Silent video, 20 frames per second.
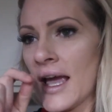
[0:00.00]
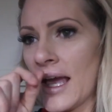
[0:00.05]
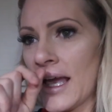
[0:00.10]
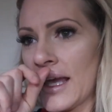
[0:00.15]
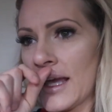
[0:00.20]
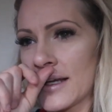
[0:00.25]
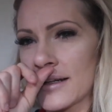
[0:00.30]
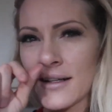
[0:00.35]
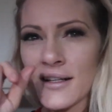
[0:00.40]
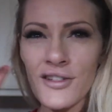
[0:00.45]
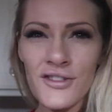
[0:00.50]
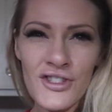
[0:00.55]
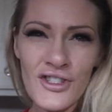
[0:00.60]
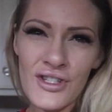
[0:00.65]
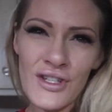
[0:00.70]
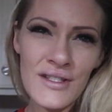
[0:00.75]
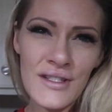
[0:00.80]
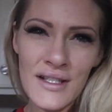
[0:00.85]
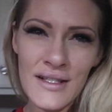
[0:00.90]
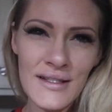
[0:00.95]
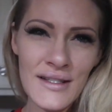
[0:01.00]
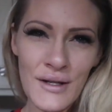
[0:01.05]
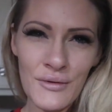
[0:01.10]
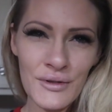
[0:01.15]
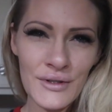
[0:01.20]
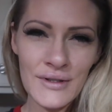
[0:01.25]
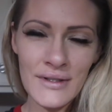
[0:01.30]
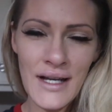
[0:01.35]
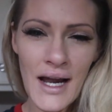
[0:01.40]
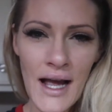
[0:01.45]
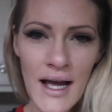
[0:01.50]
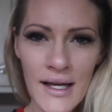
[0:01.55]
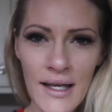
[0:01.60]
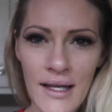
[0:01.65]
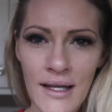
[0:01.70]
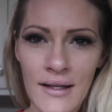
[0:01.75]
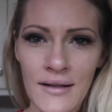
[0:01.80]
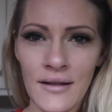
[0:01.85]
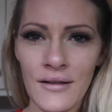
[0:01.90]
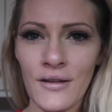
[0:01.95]
and cause, just because they were
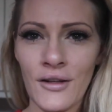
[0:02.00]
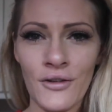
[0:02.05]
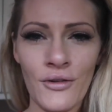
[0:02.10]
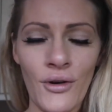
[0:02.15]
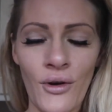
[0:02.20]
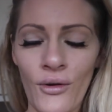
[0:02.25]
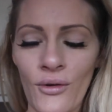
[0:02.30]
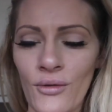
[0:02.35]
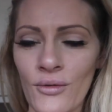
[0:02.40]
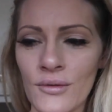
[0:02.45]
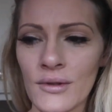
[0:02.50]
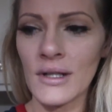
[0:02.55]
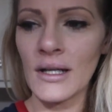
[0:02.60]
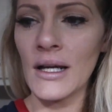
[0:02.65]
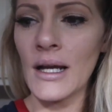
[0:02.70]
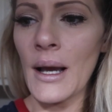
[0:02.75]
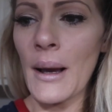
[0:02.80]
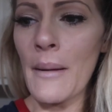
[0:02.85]
dying and they were old.